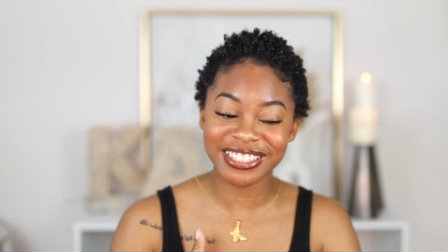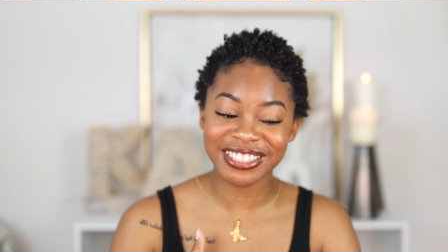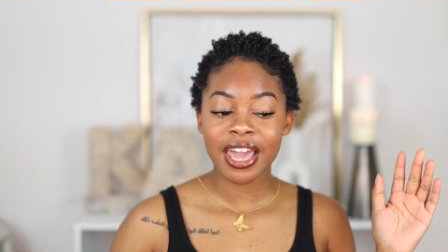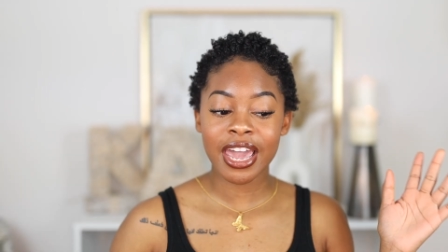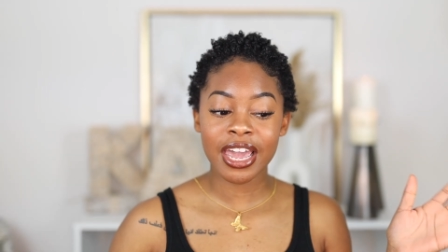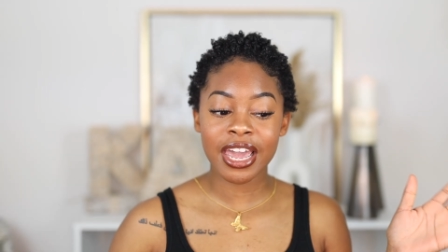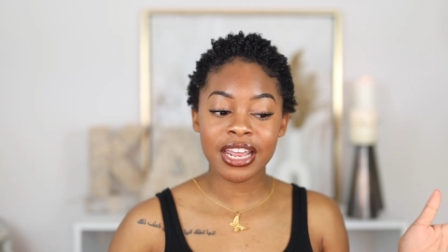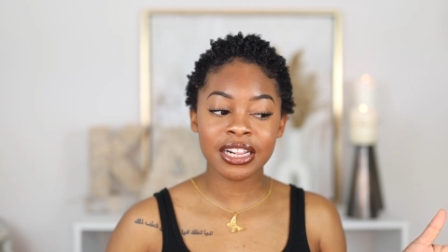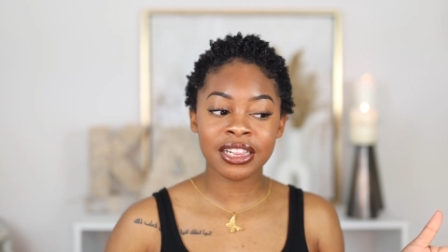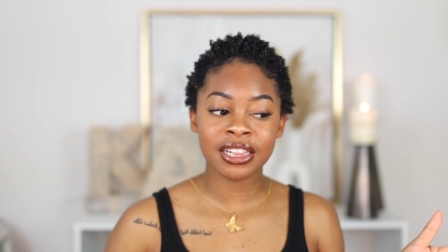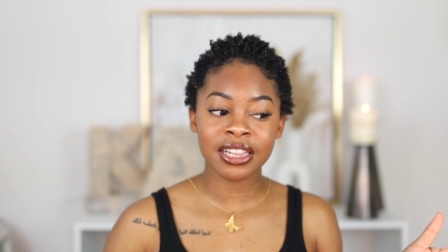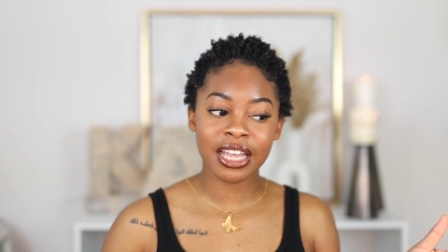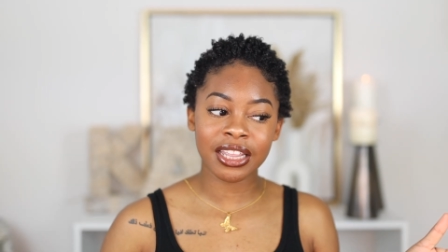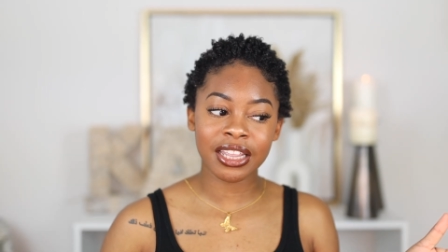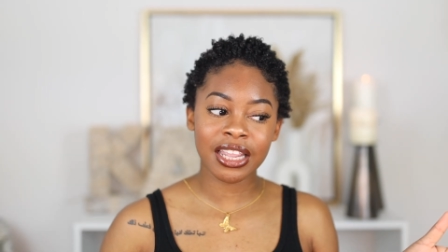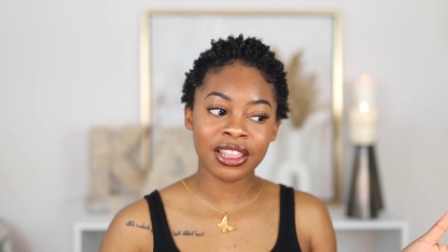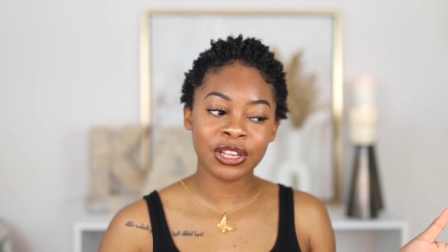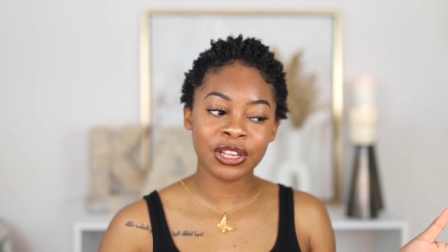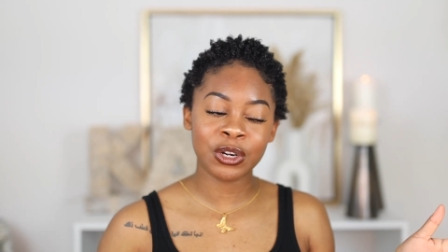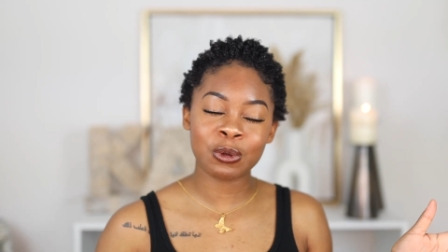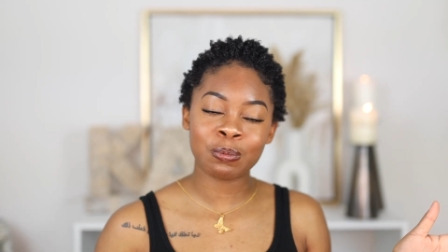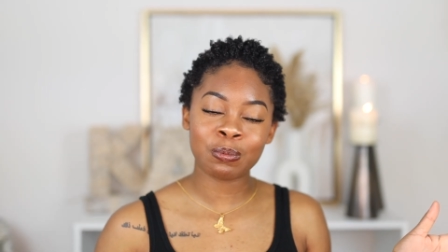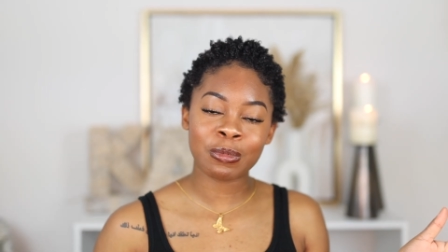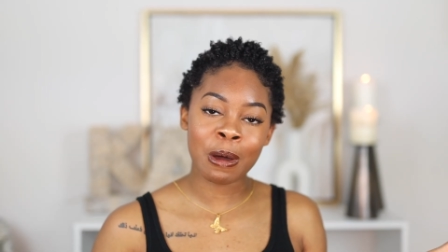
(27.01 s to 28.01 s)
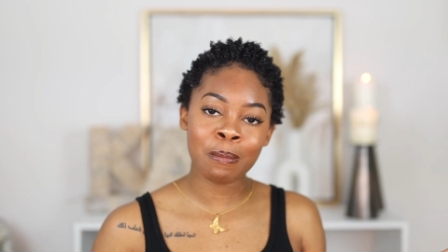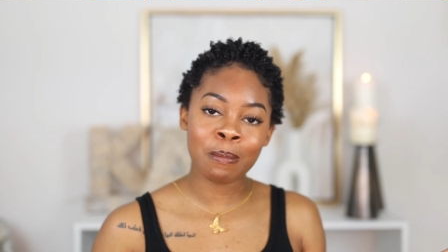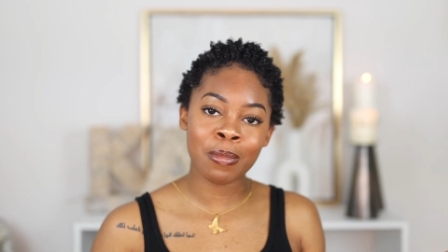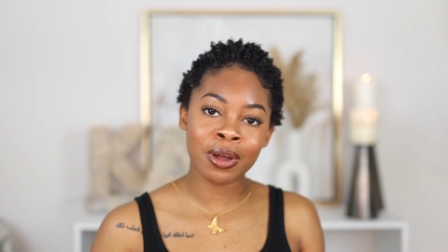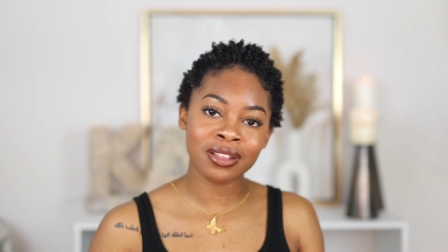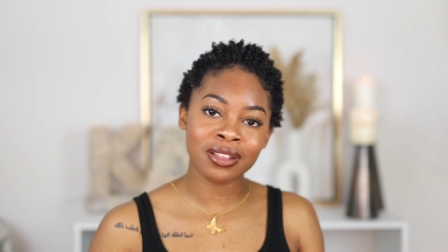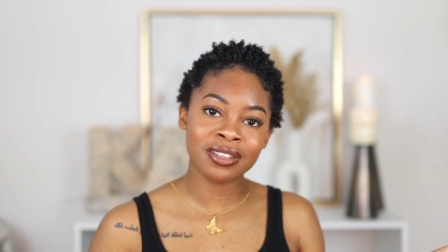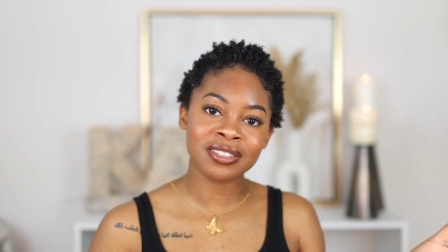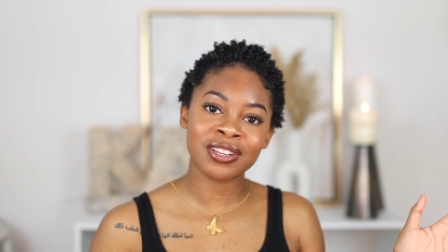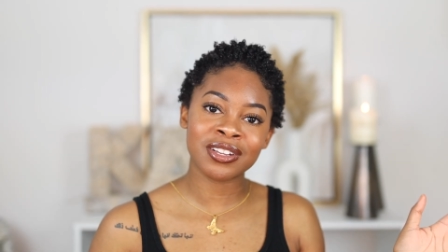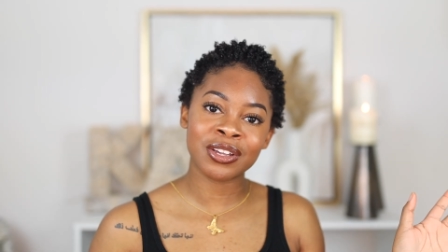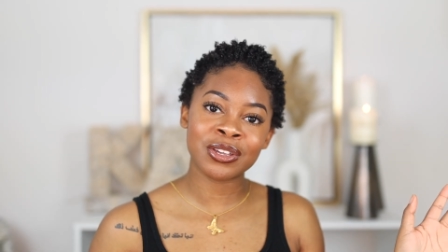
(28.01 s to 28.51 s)
And click that little bell
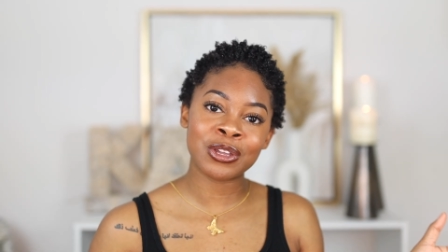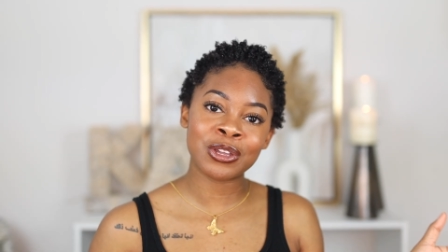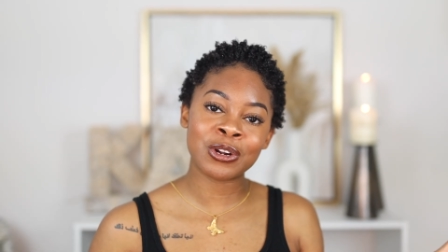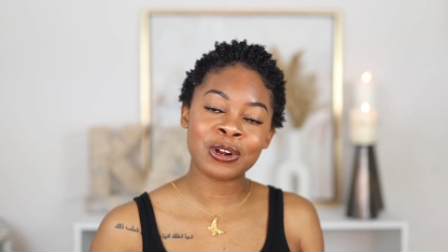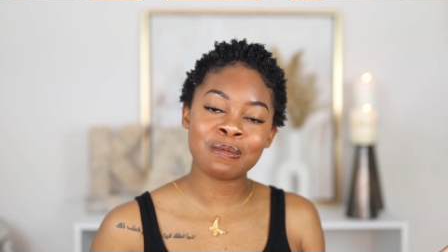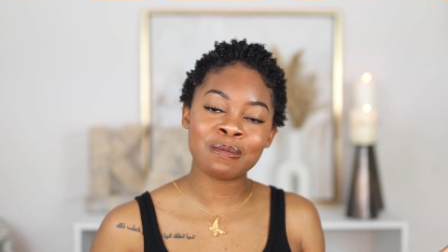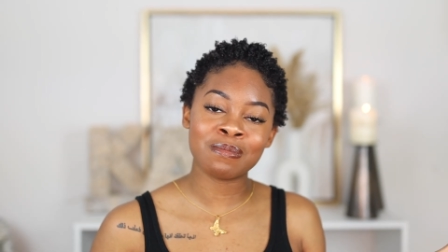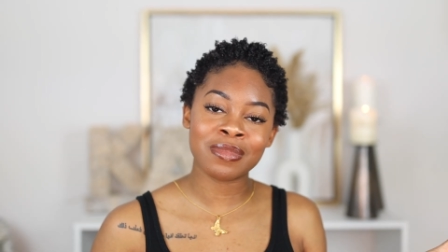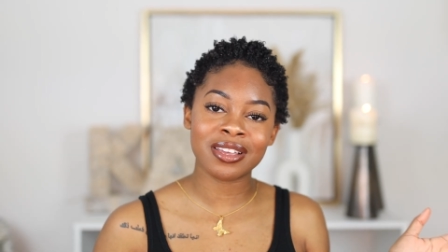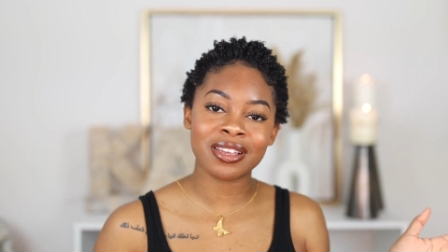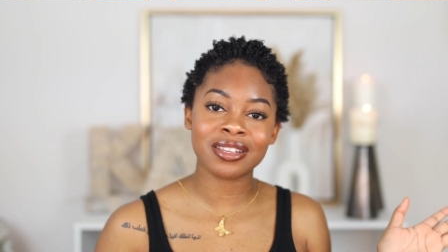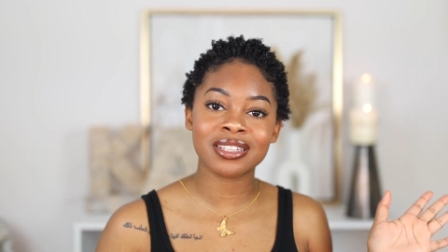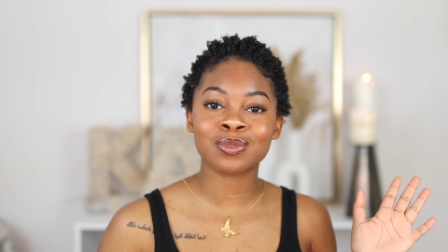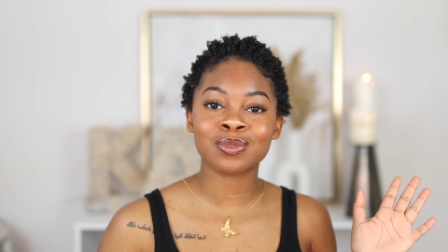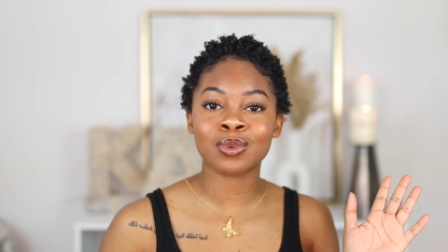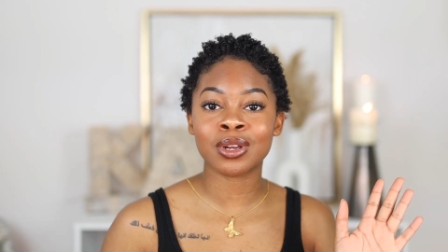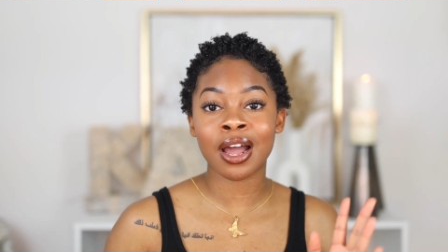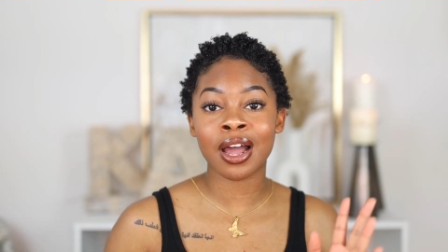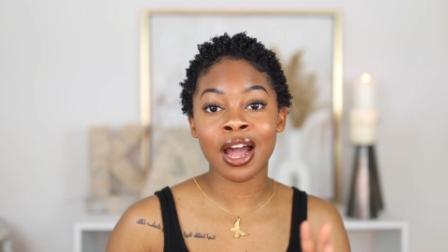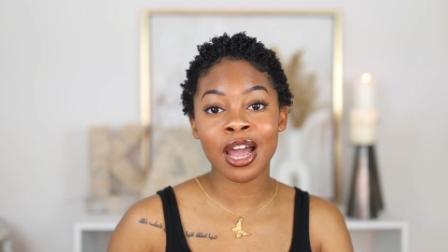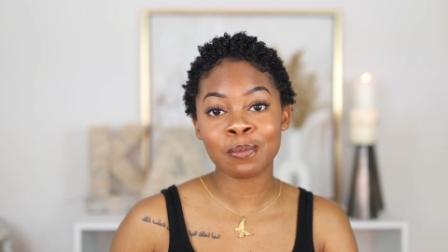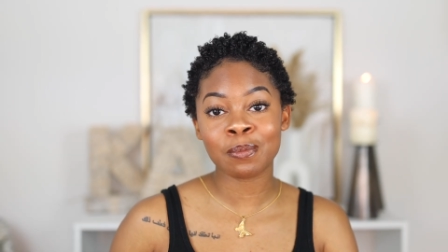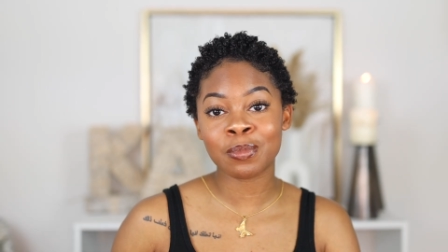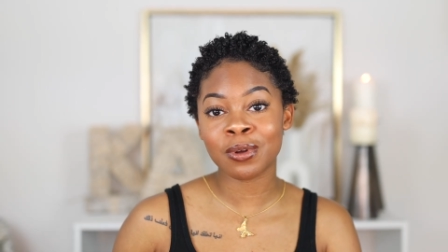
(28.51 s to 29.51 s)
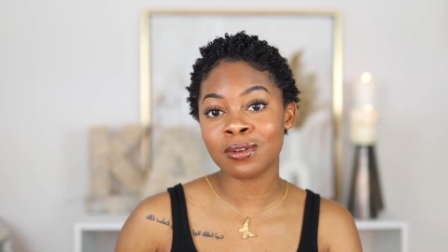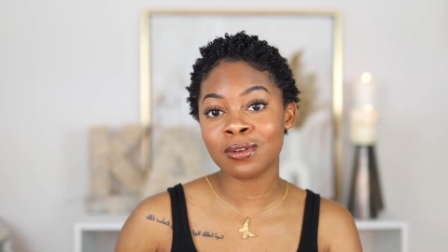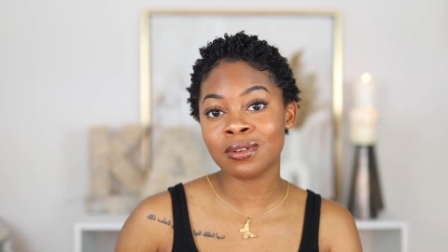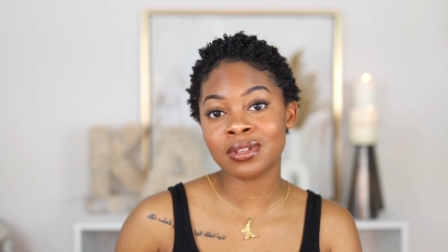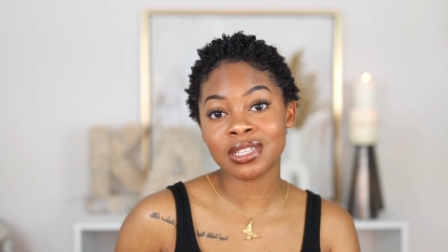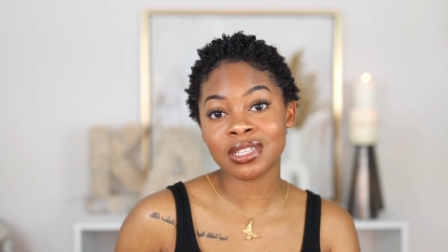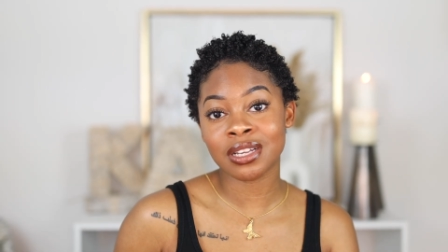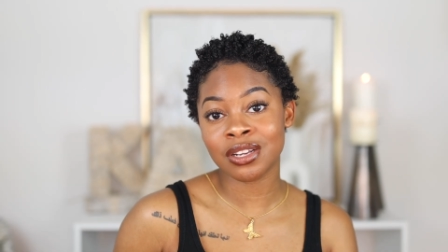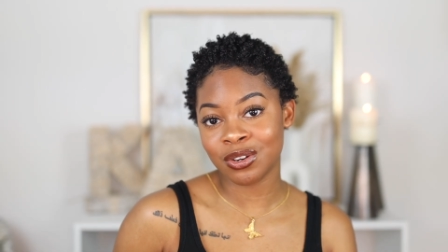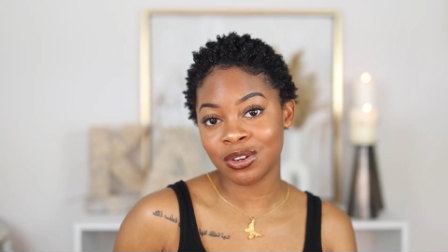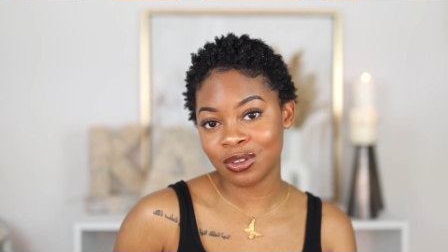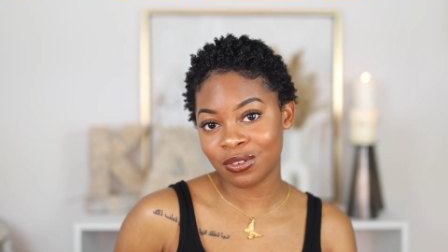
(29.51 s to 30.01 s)
button so you don't miss when I
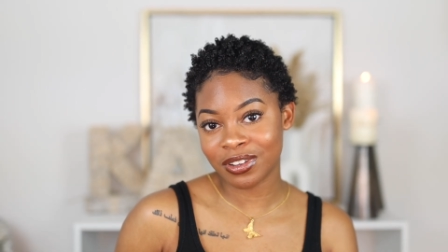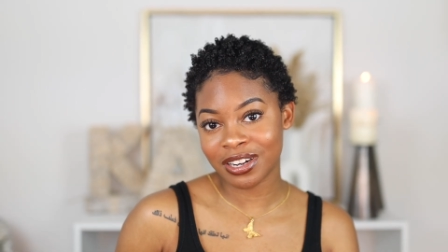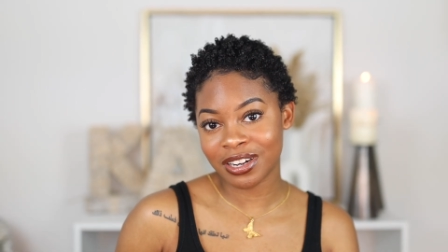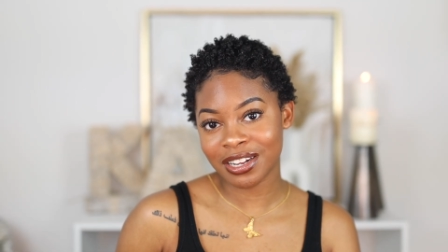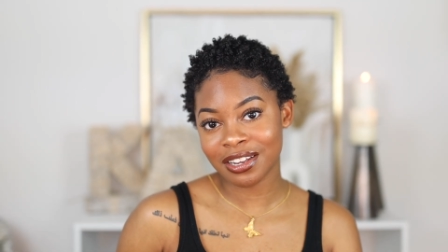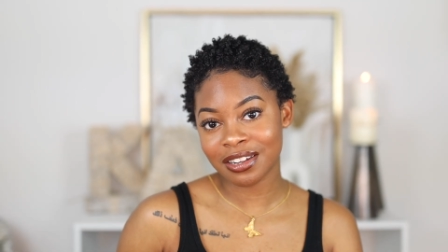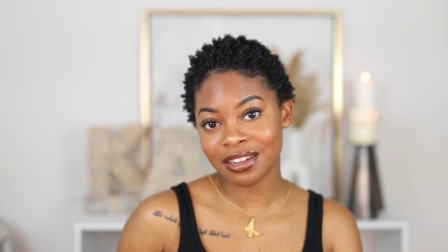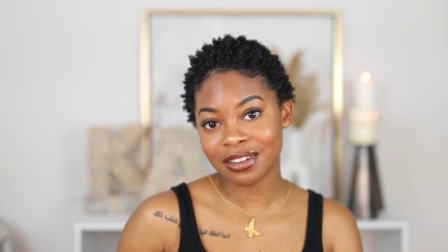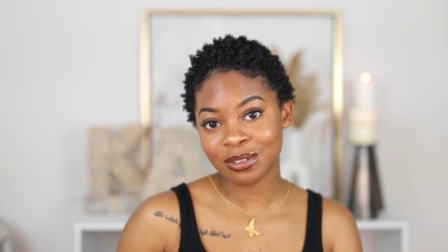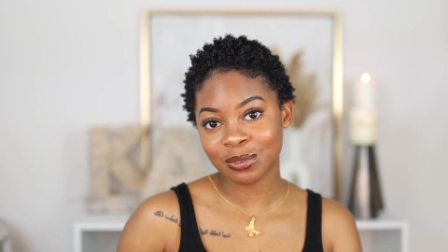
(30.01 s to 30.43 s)
post a new video.